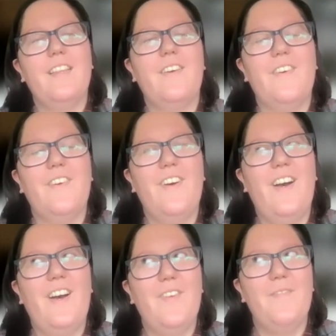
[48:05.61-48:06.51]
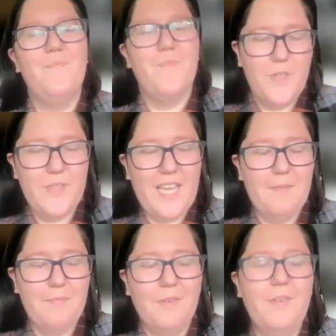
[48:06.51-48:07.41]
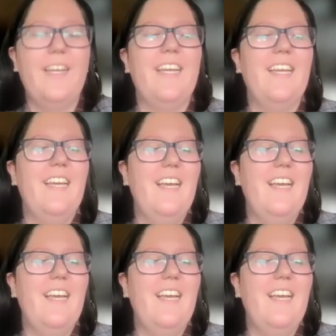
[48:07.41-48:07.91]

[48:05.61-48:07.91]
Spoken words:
though, to that point,